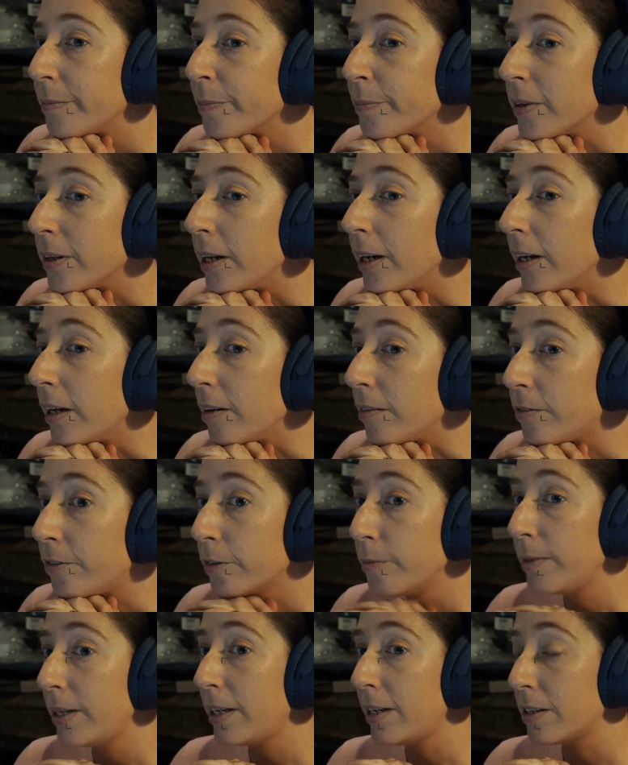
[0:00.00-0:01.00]
Like for
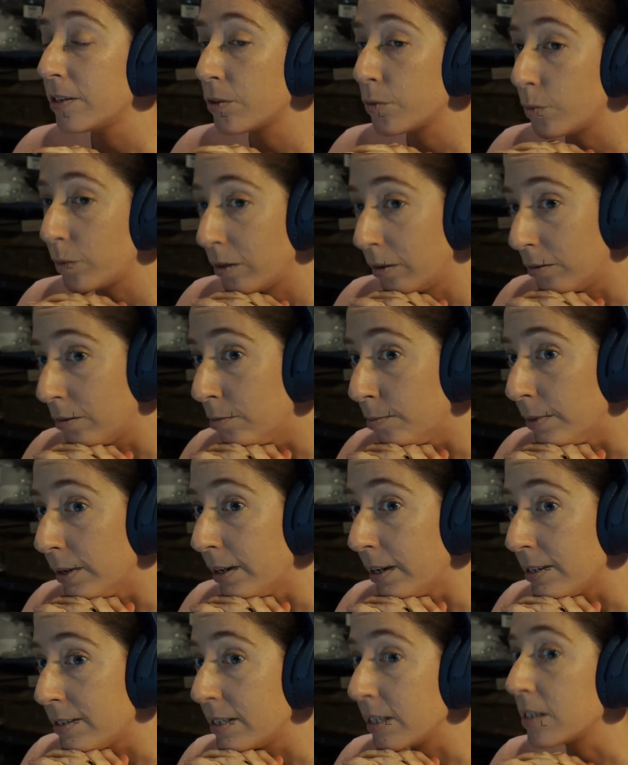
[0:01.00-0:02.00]
me as well,
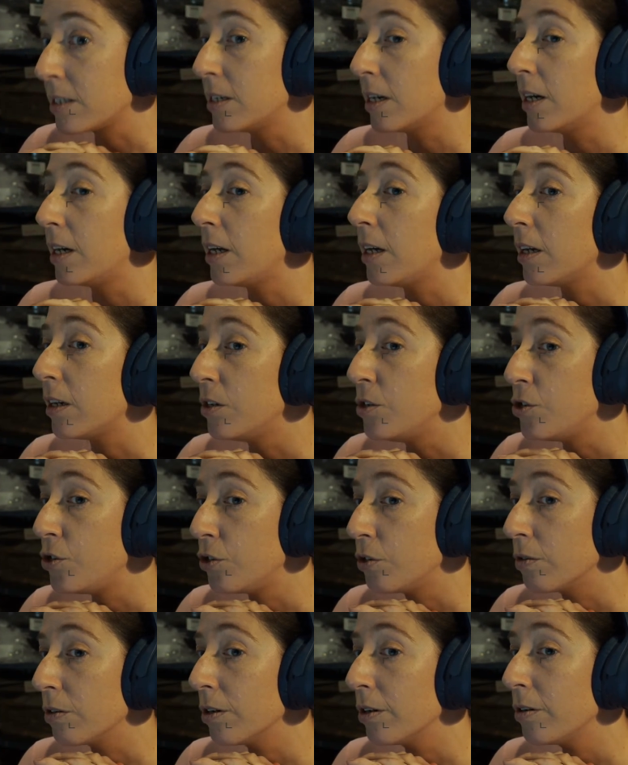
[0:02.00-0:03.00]
my 690
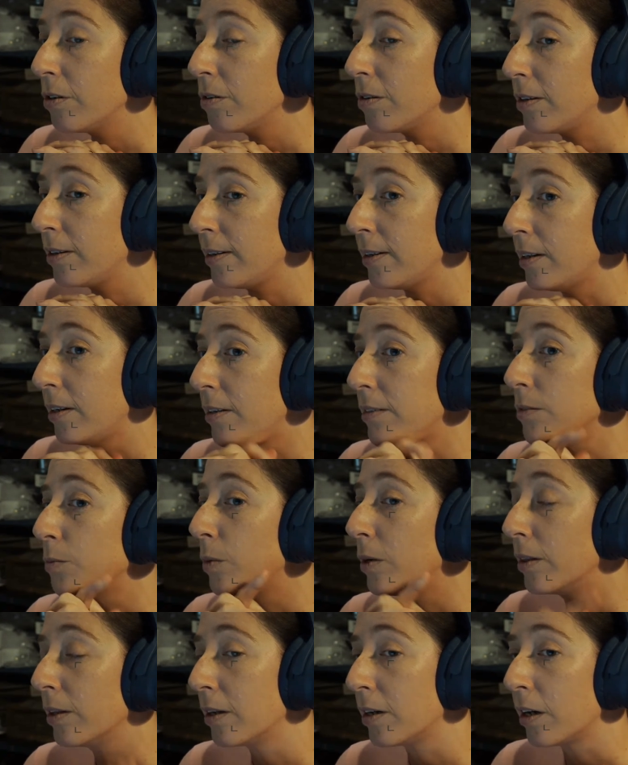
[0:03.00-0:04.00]
Enduro, the
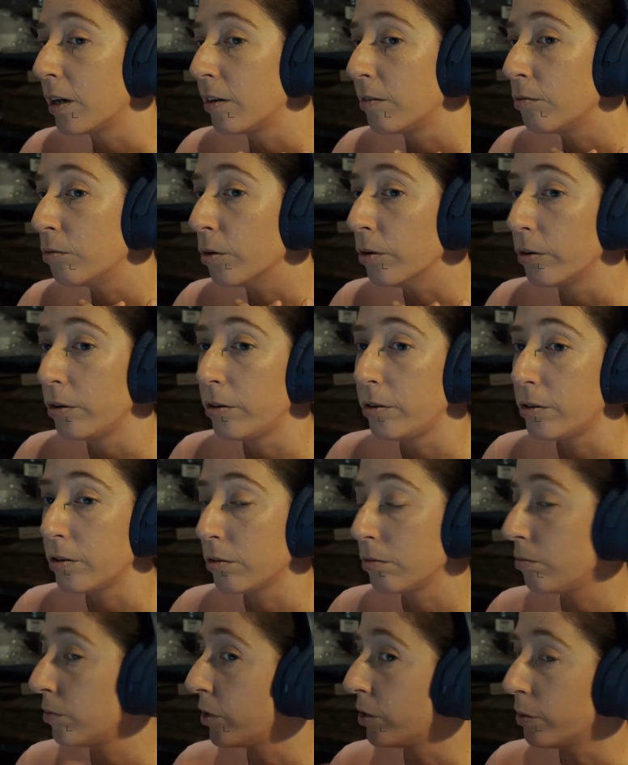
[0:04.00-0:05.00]
one that I
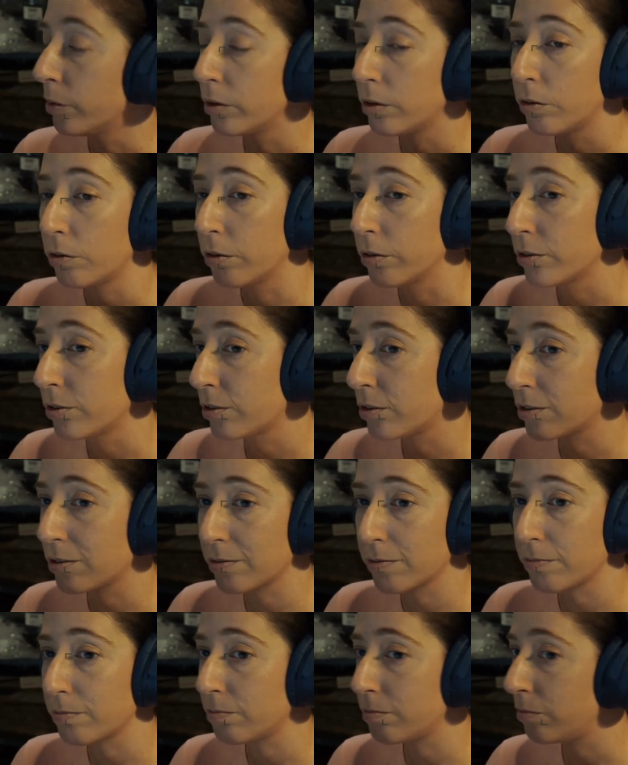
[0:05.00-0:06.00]
rode,
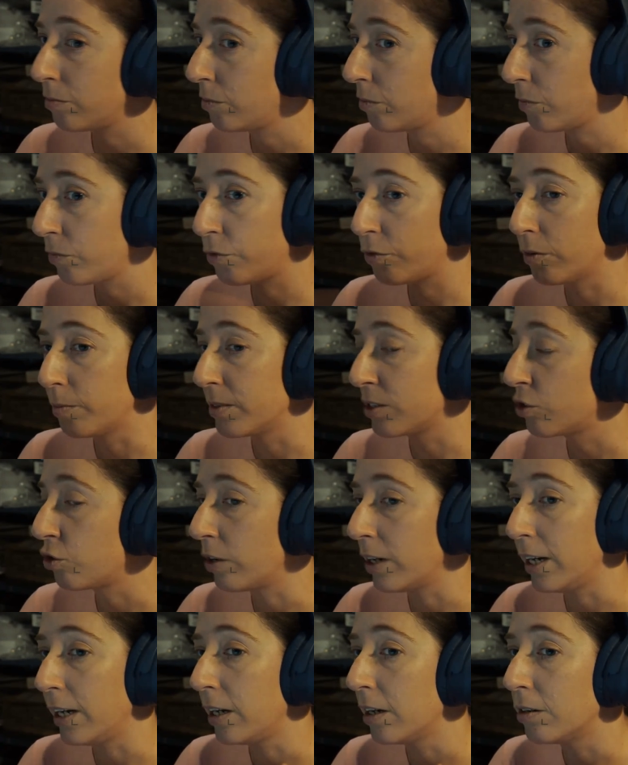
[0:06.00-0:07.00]
across from
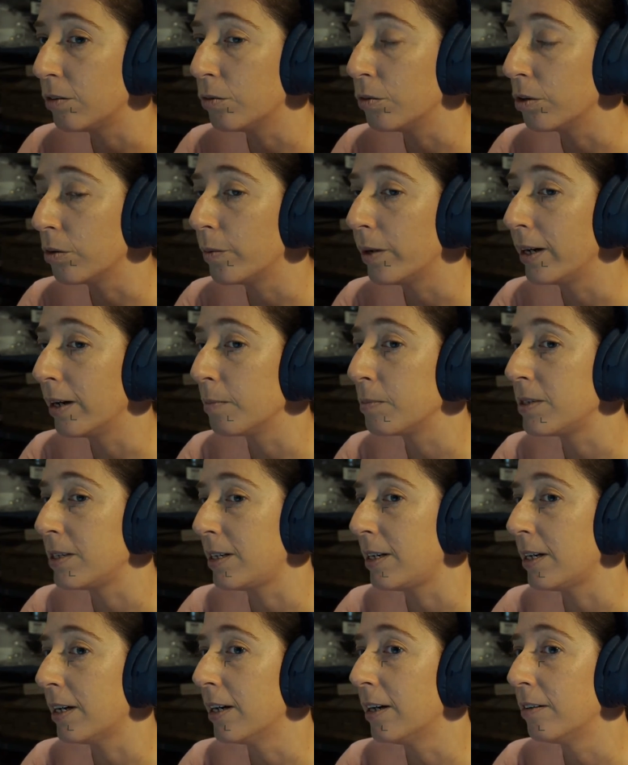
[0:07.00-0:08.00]
Australia all the way up to
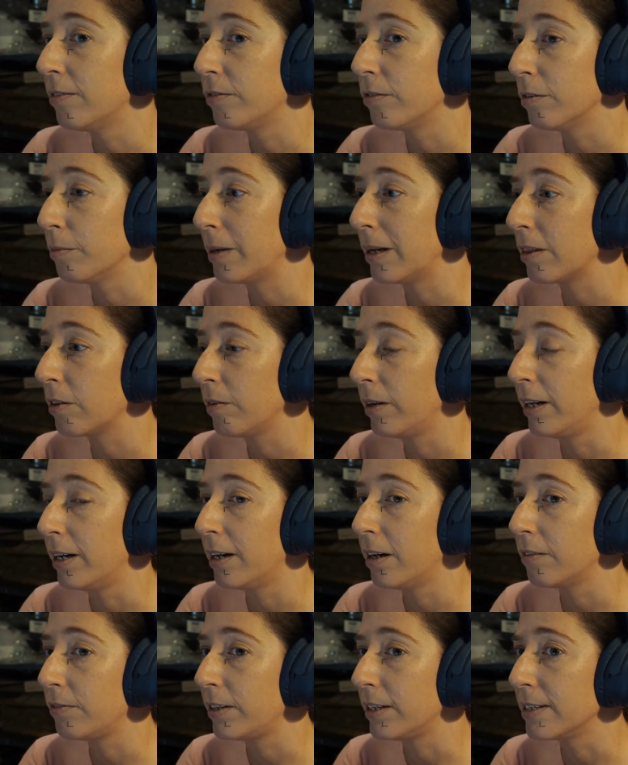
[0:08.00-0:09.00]
here for about
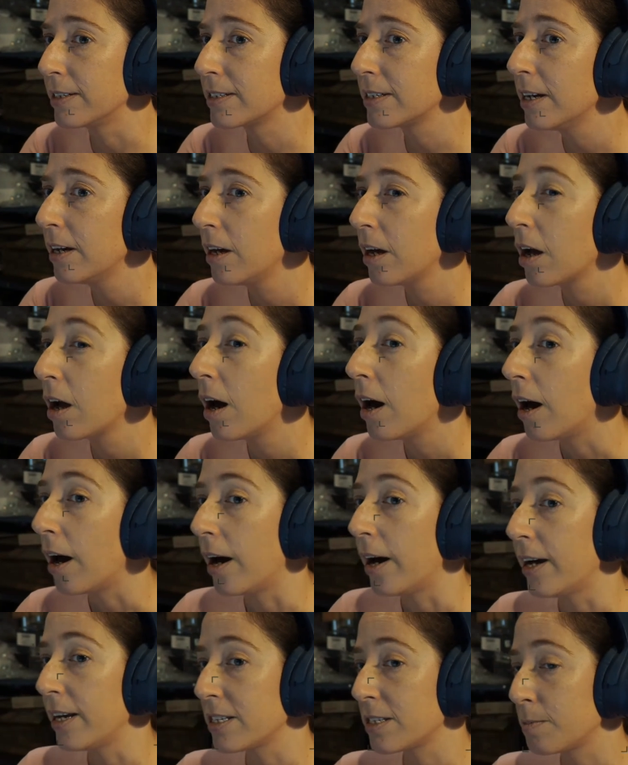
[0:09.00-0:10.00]
3.5 years,
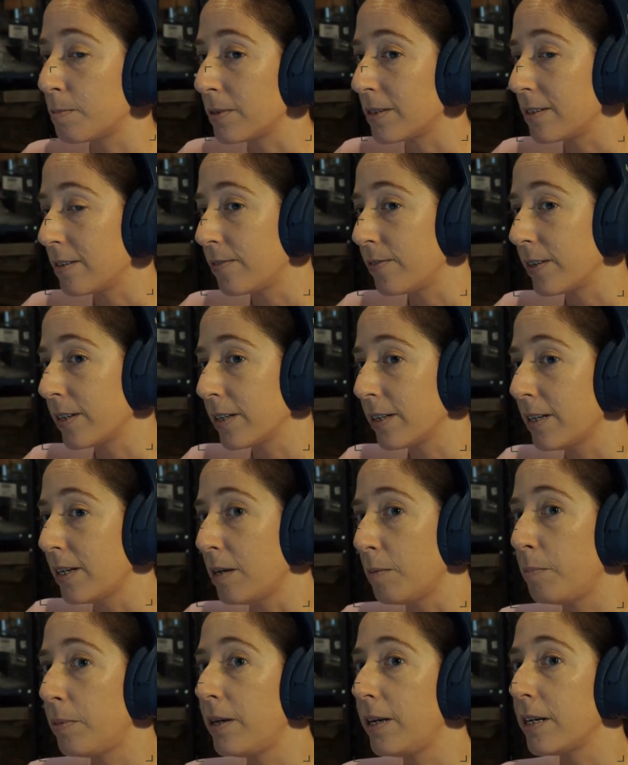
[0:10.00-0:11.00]
I
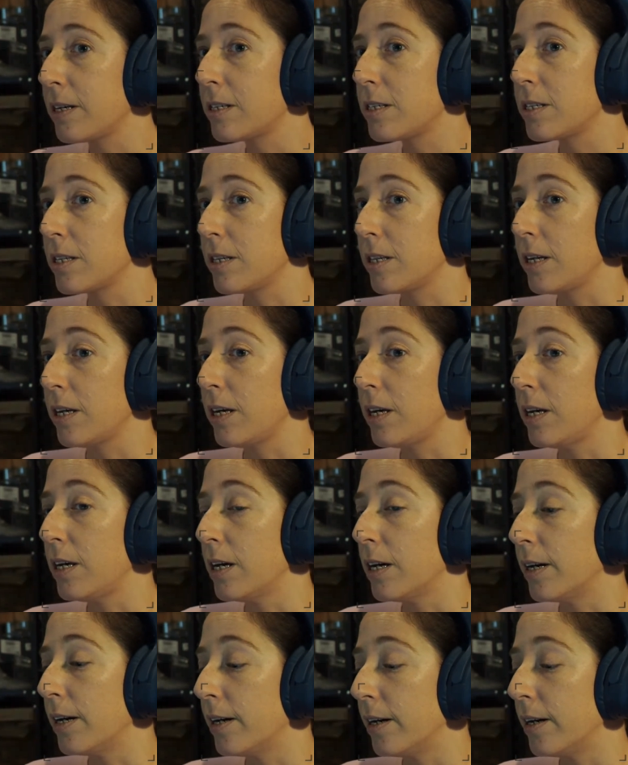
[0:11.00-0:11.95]
specifically picked the